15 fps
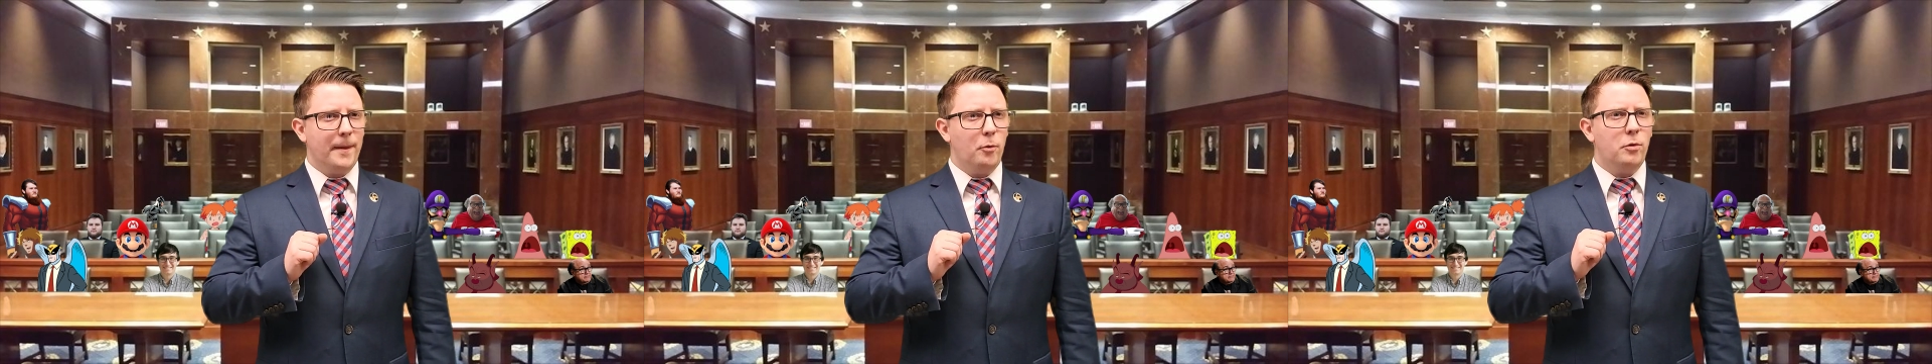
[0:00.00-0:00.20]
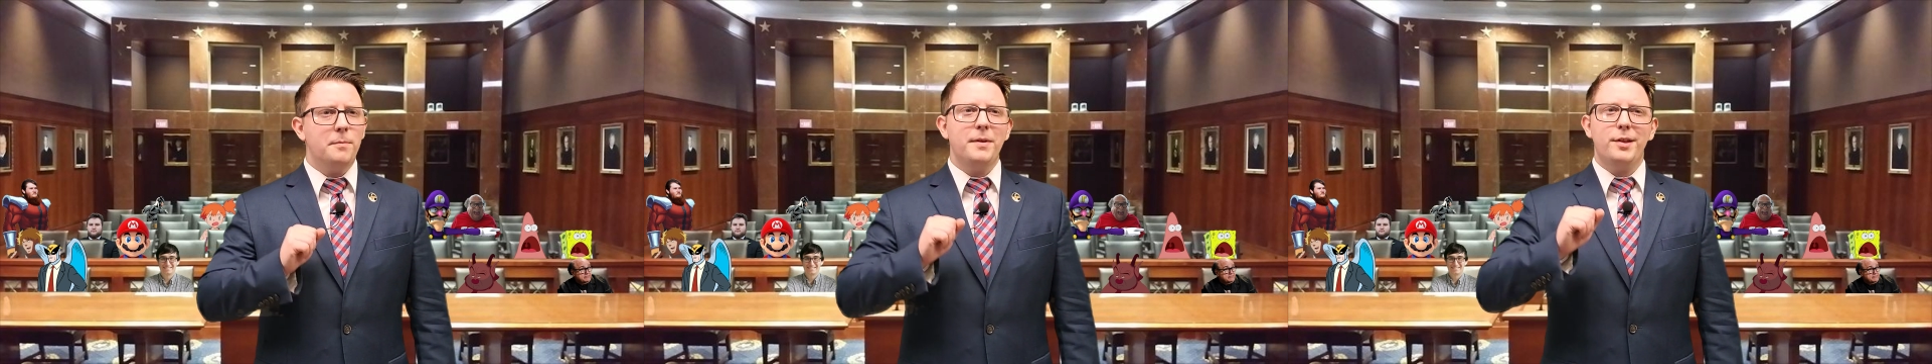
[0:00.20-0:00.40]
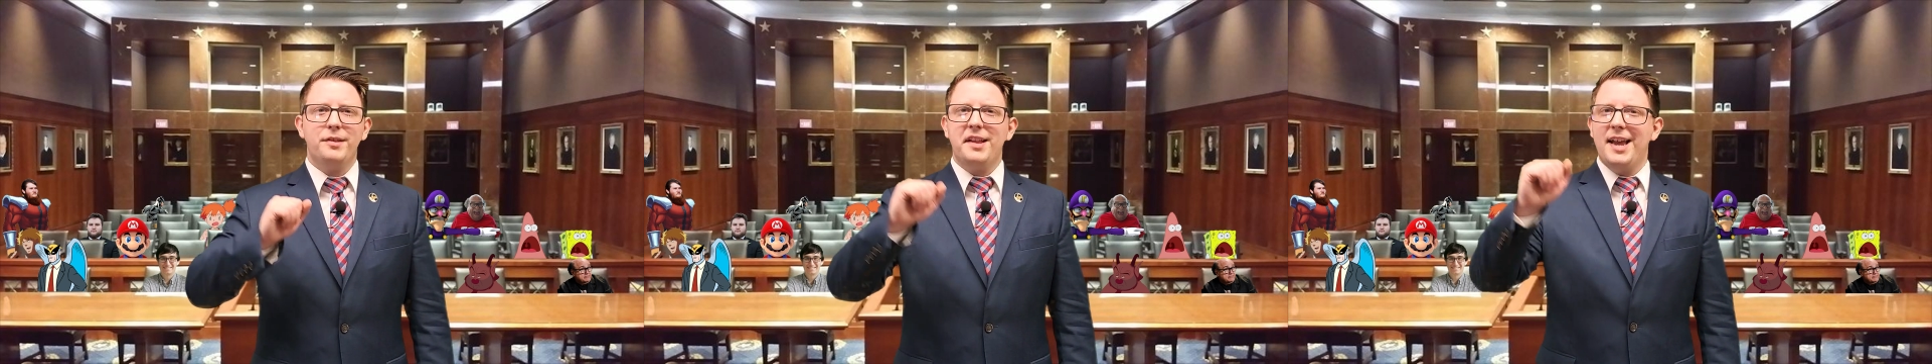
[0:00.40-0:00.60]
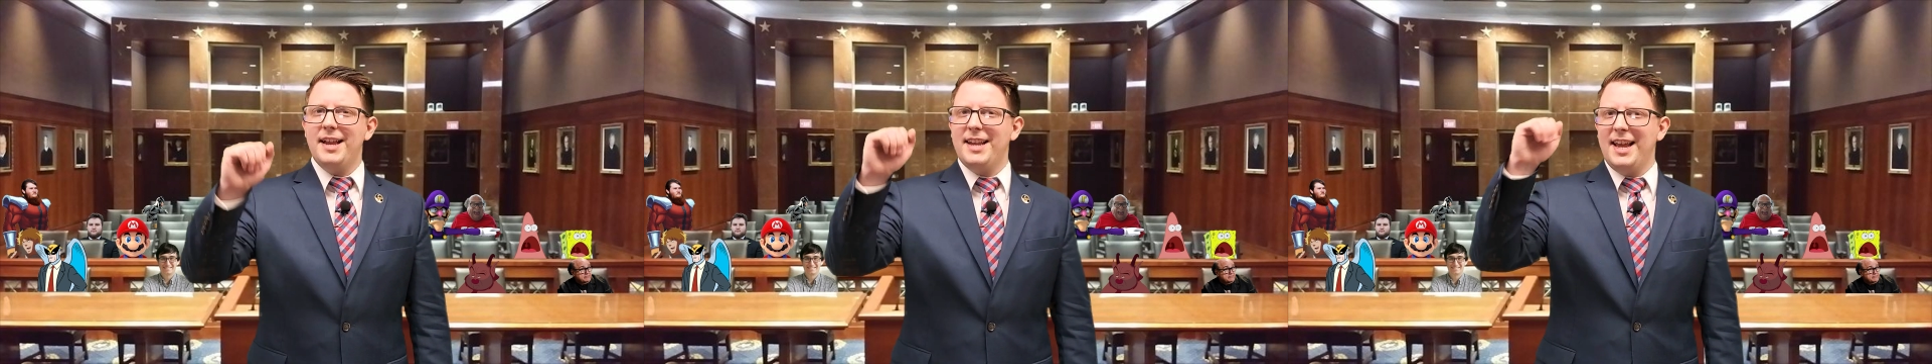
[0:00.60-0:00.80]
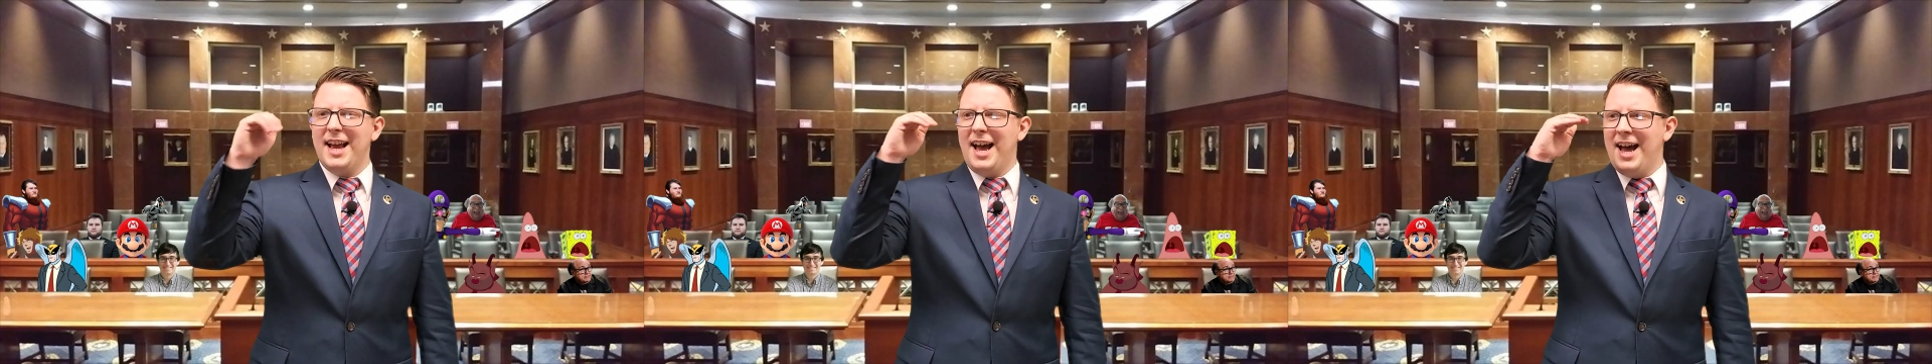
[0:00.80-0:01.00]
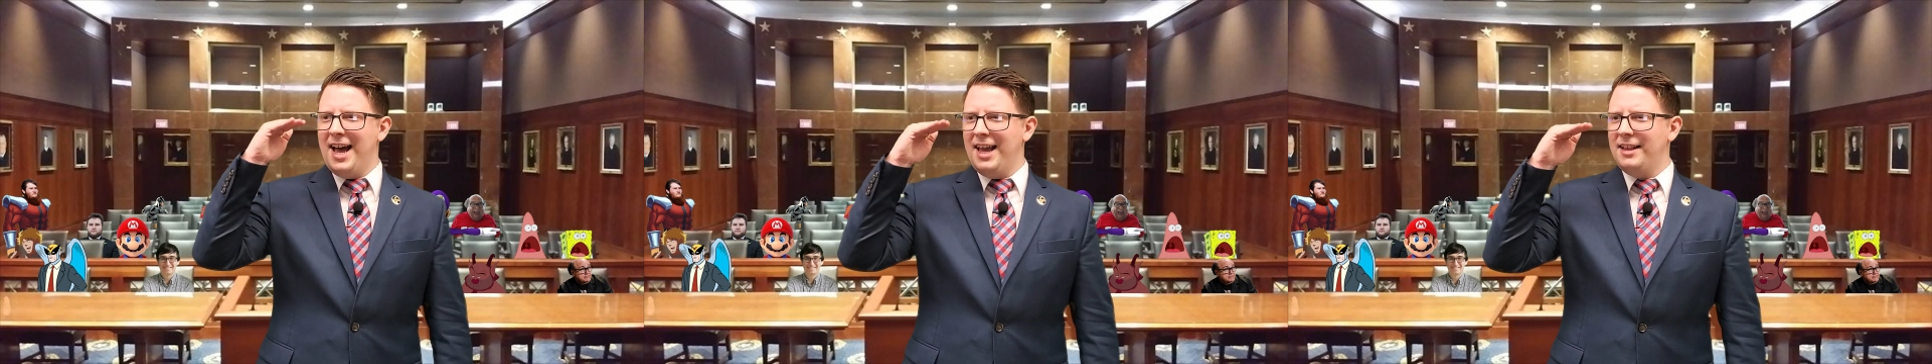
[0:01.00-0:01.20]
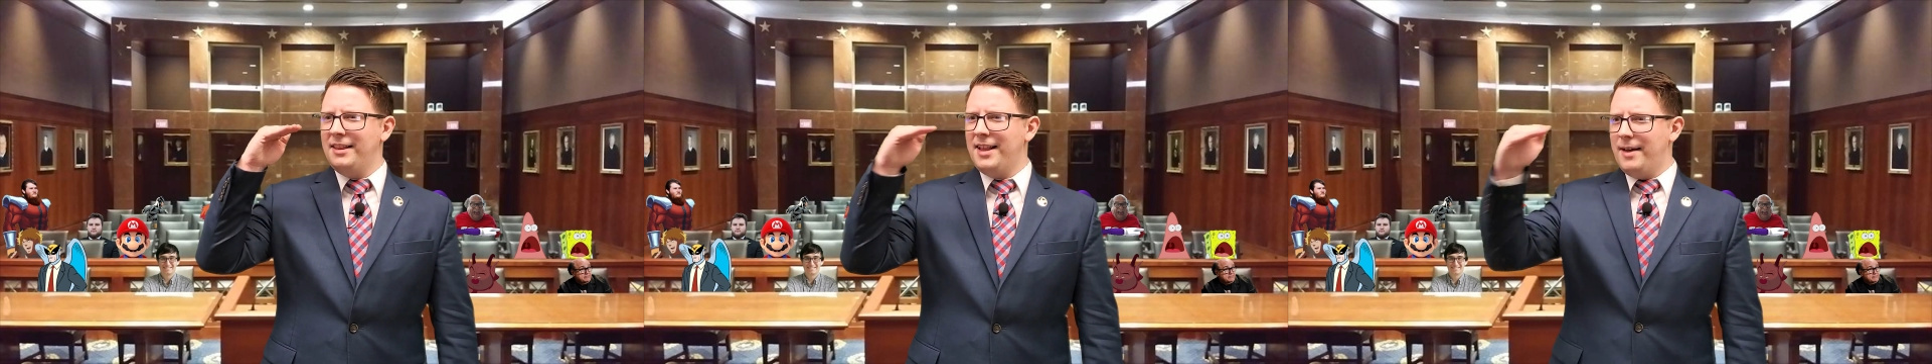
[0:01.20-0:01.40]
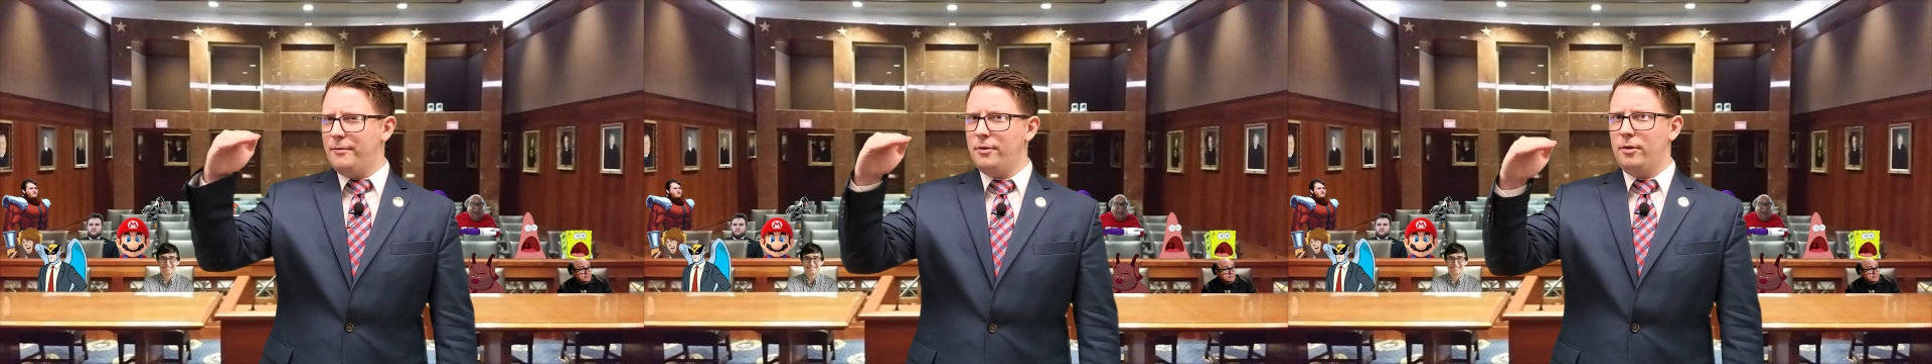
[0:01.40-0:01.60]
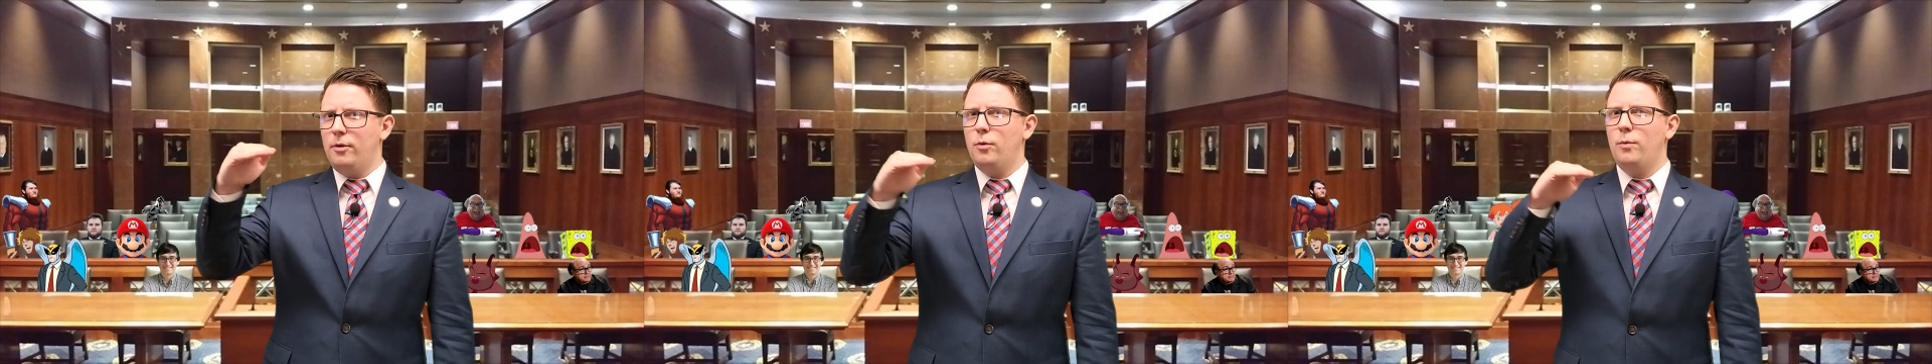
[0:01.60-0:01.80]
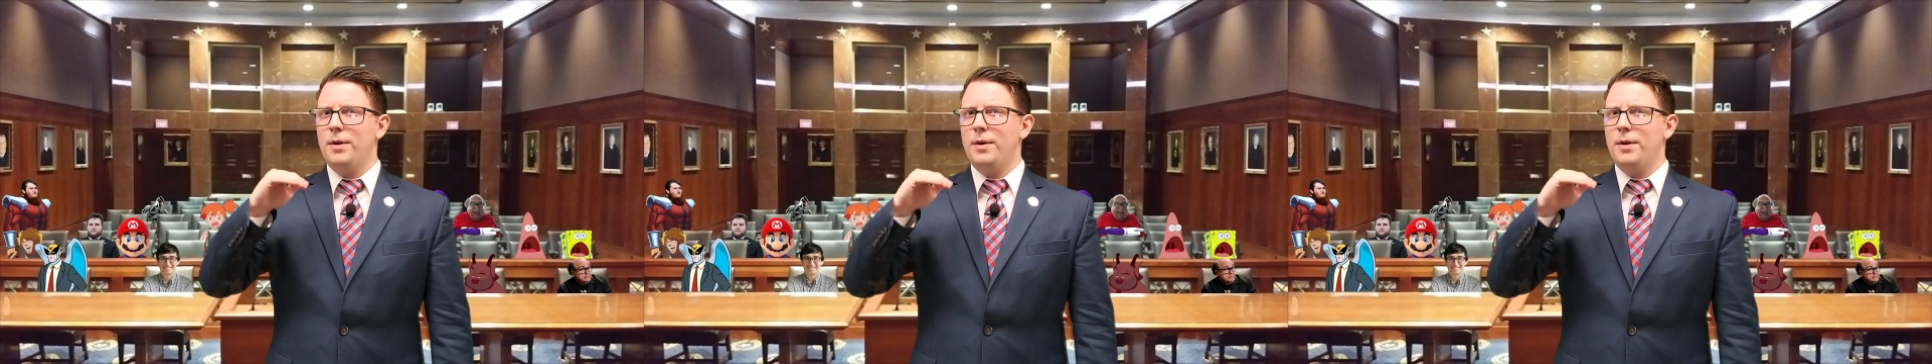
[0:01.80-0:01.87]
would be standing eye level